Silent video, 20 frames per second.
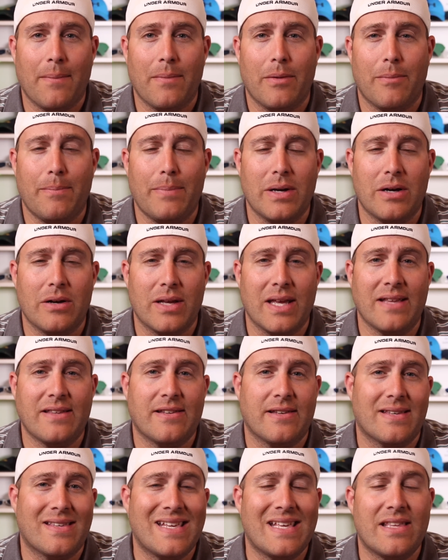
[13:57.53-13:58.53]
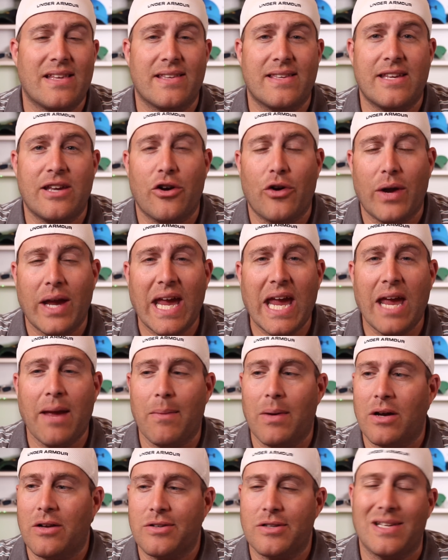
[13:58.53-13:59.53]
the ability to send it to your
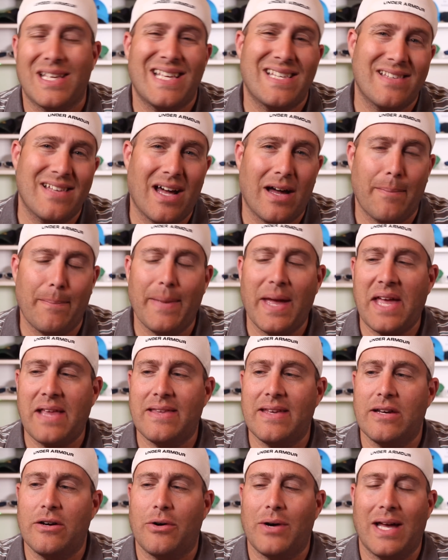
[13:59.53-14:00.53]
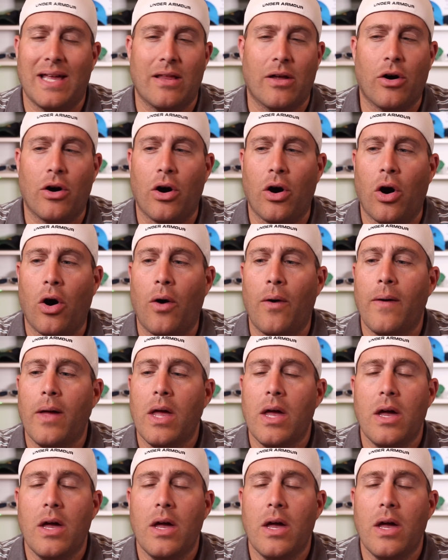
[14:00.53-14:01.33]
email, so that's not a big deal at all.